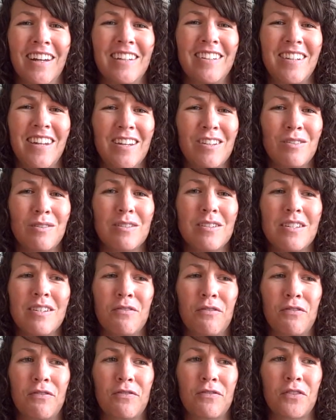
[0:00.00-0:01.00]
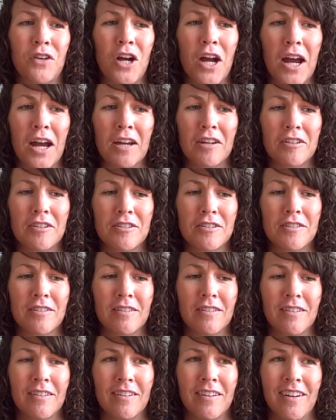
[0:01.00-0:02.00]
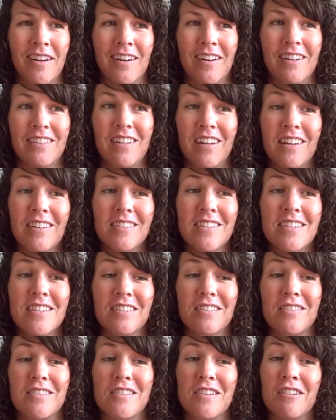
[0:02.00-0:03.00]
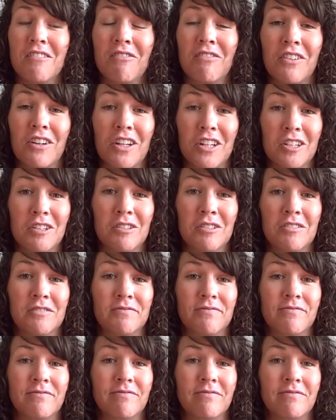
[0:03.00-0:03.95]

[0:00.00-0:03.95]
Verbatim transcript: It tastes really fresh. It tastes like it's good for you.